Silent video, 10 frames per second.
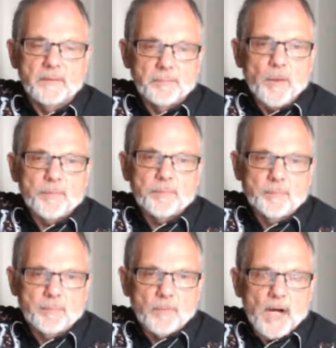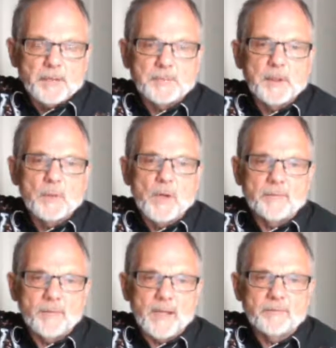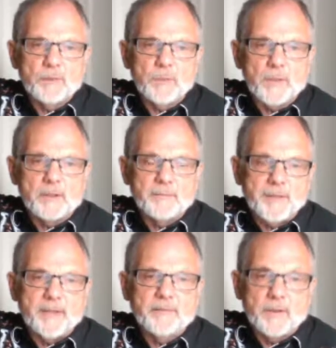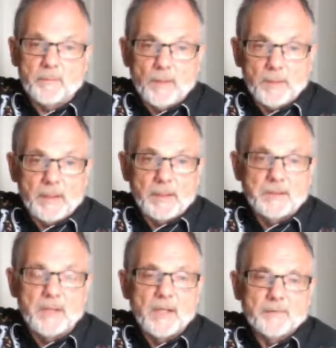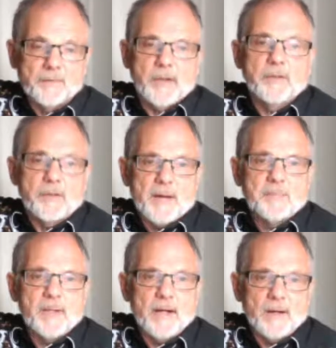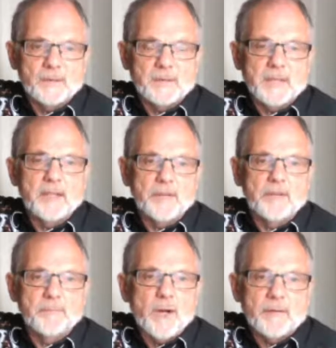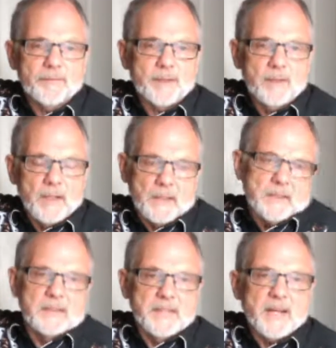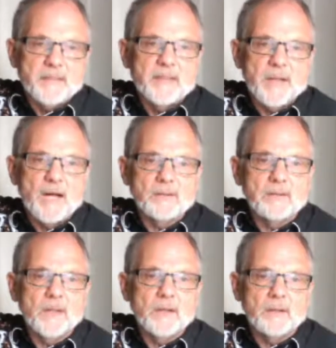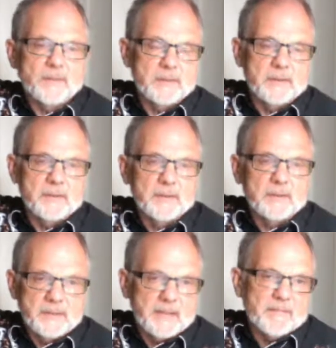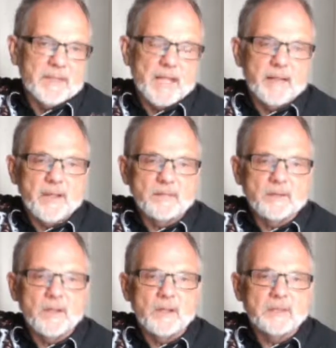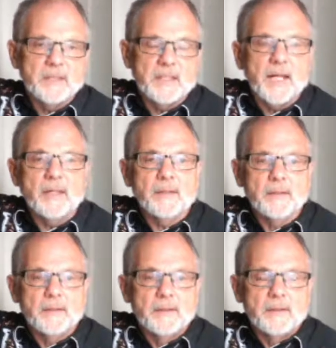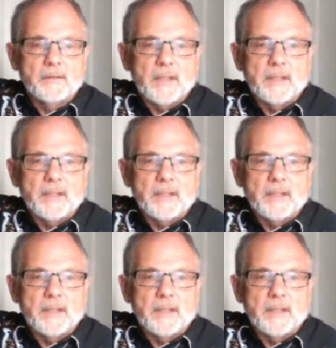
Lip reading: Both husband and wife will have to work to pay for a mortgage for a crappy house they could have bought for $70,000, $80,000 today. Right?